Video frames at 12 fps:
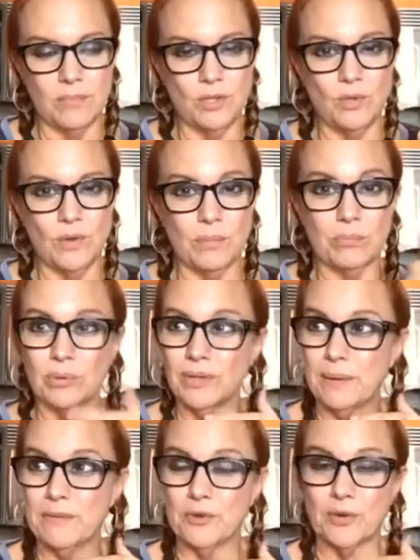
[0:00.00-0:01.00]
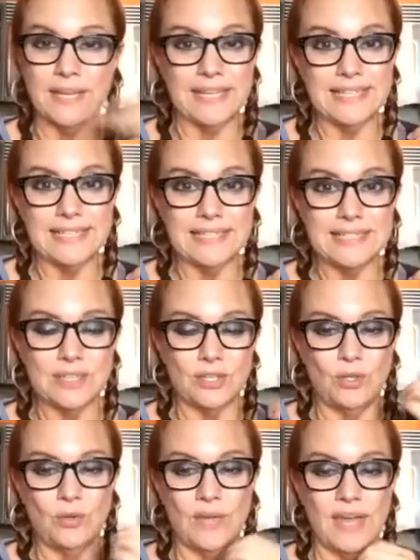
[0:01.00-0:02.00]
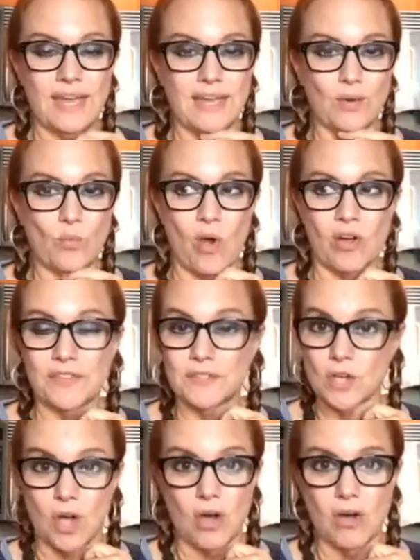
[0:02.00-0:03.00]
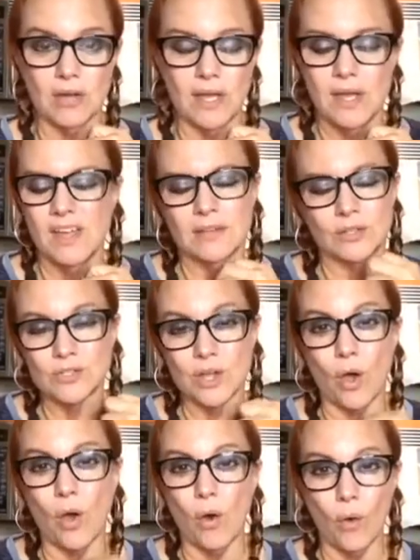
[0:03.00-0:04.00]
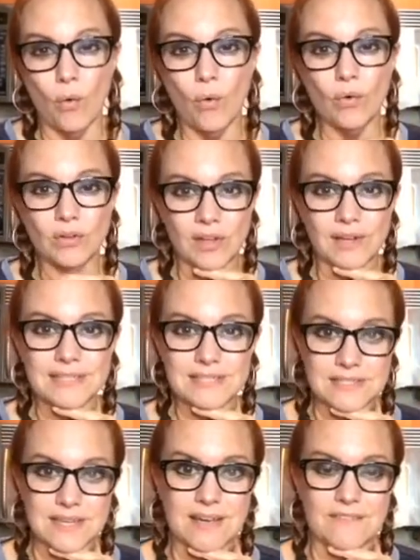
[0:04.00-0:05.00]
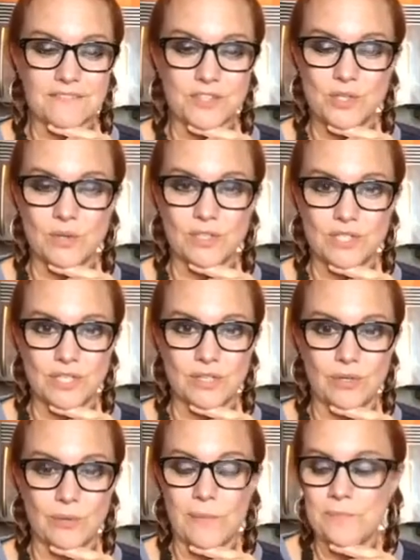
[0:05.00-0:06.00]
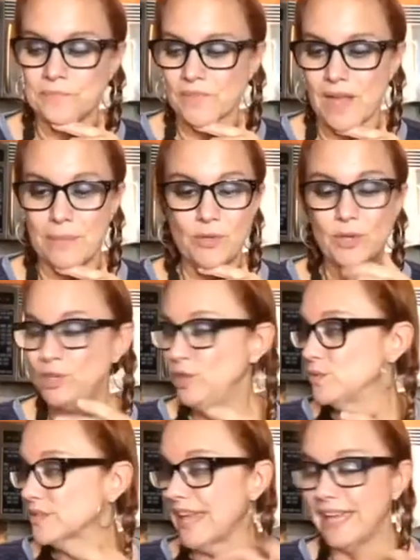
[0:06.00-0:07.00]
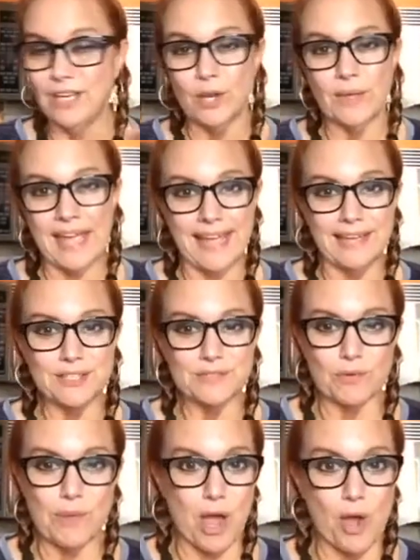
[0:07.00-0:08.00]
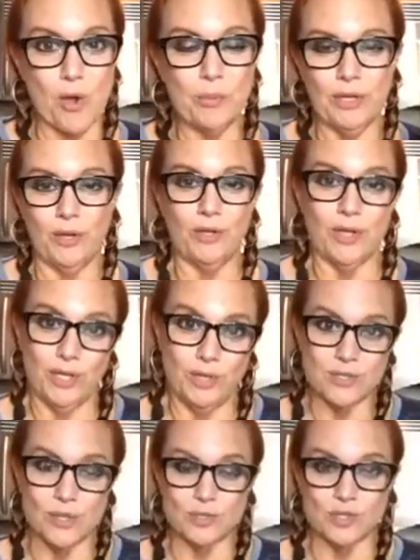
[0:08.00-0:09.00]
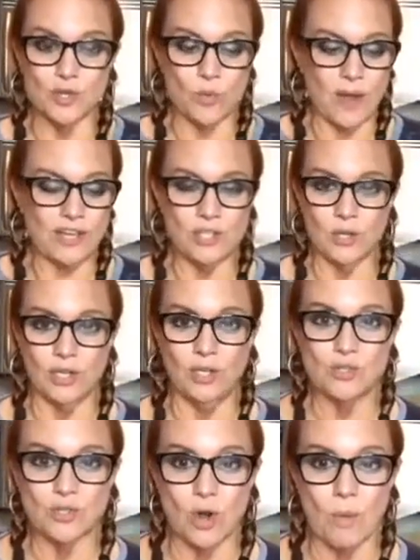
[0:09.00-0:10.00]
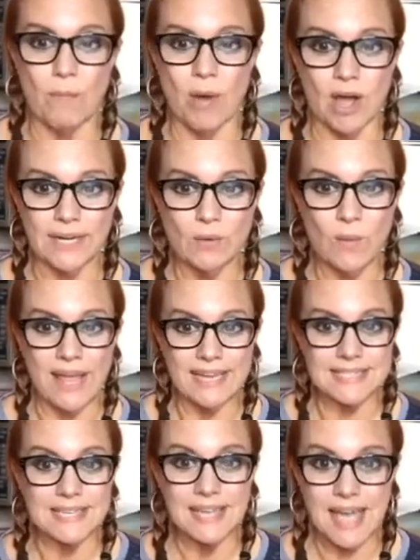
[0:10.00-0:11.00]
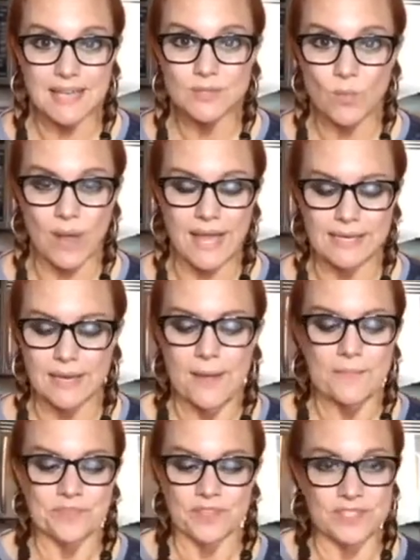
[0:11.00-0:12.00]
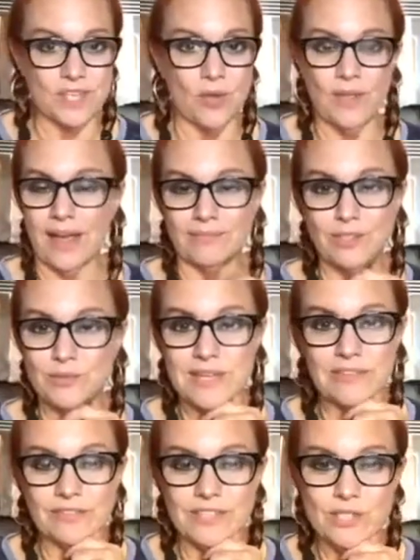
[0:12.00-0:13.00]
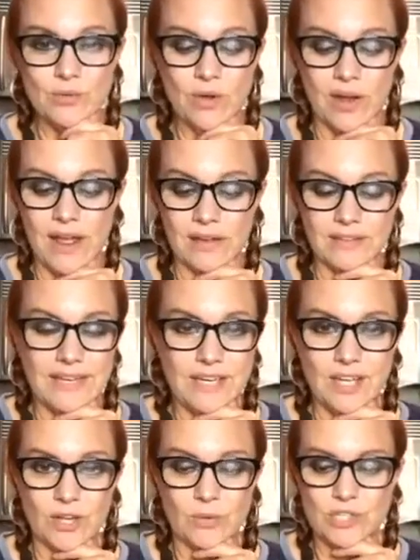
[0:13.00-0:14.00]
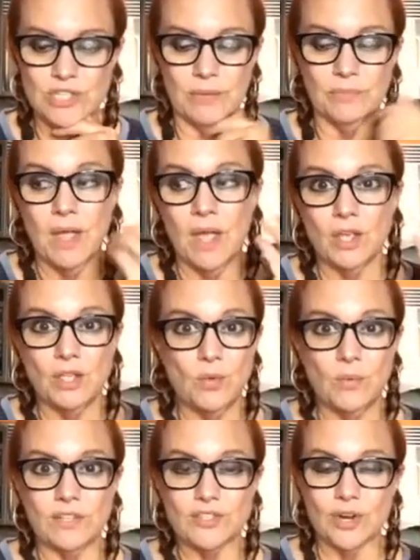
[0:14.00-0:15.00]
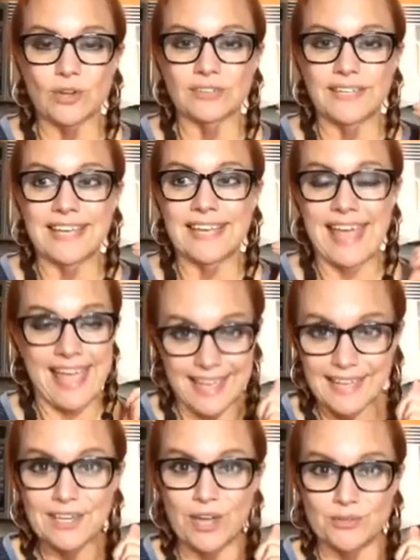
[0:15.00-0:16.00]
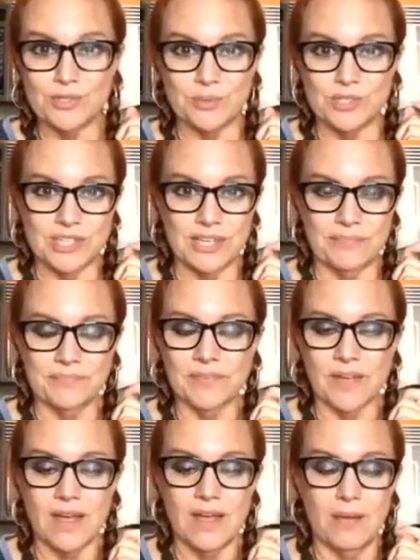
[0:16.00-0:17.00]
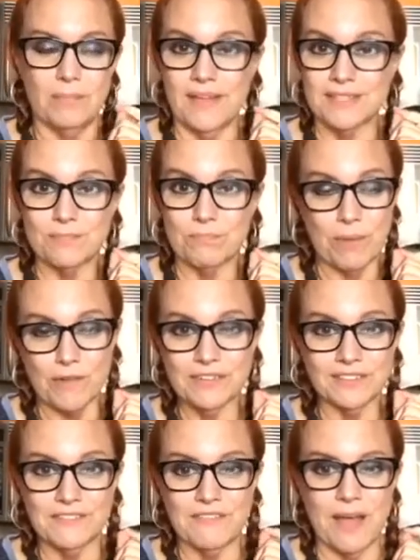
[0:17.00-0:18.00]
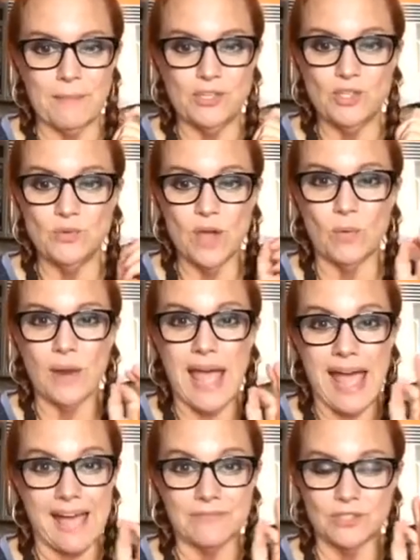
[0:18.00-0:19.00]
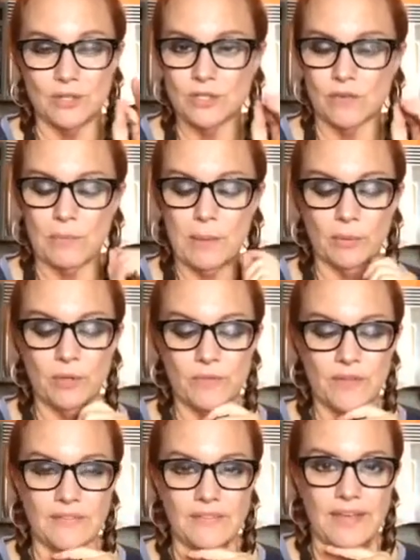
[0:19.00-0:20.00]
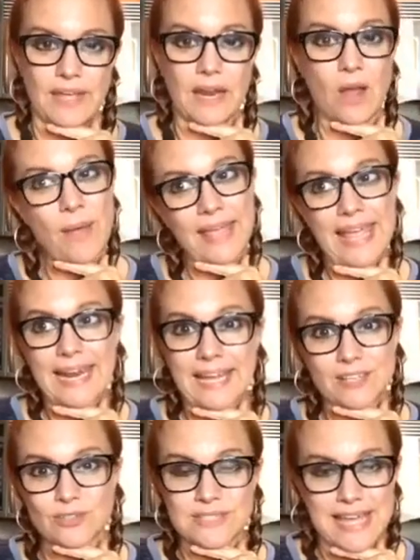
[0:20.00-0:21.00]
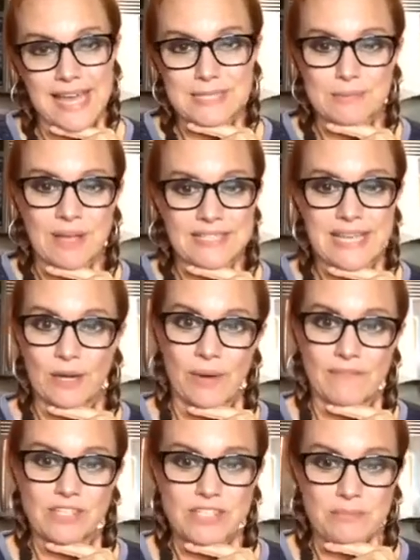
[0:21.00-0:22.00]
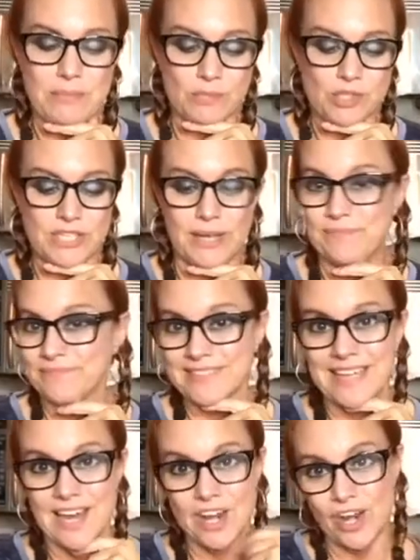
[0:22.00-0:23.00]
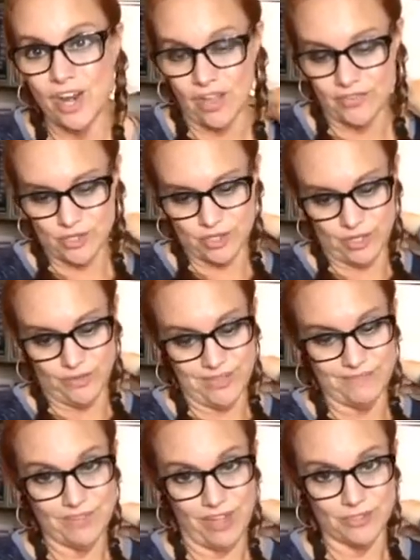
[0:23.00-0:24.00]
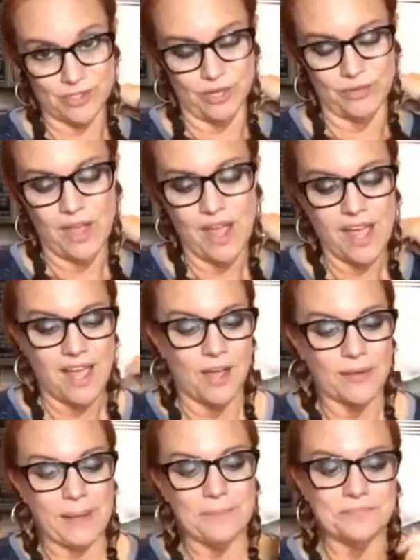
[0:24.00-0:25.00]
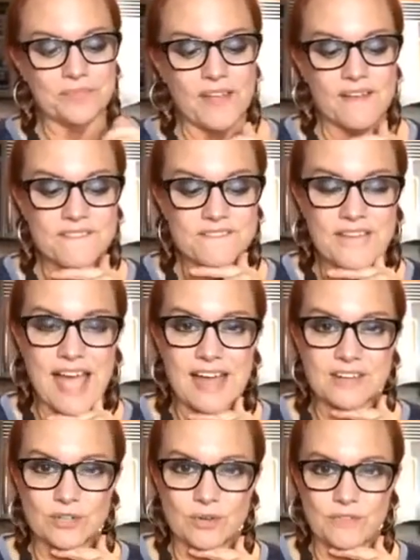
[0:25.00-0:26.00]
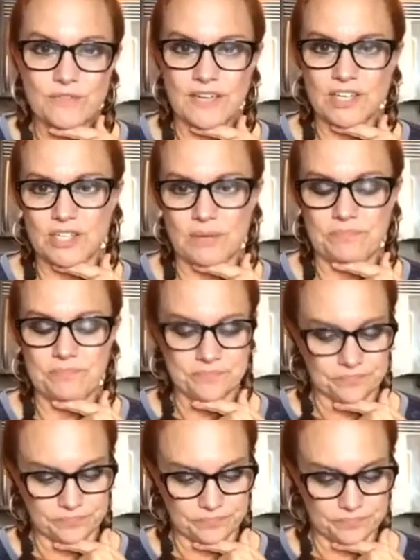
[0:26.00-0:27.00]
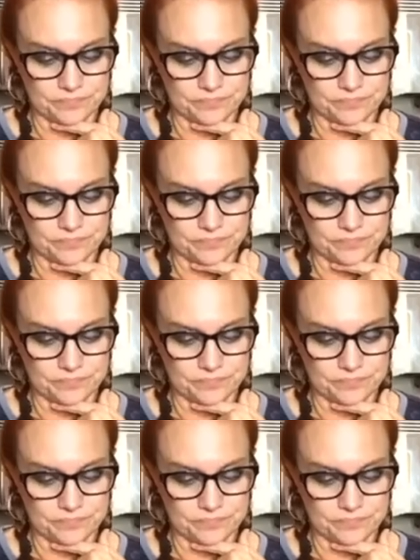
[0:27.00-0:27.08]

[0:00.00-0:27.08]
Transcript: um, you can play with your kids you can walk the dog there's a whole lot of stuff that you can do um, you can use you know cans from home you know you can use those as your weight you can use your own body weight as weight so yeah, you definitely do not need to go to a gym. You certainly can go to a gym. Um, that's perfectly fine, but you don't have to. So for people who think they can't, oh, I can't exercise because I don't have a gym membership, not the truth. Not the truth. Okay, fact or fiction.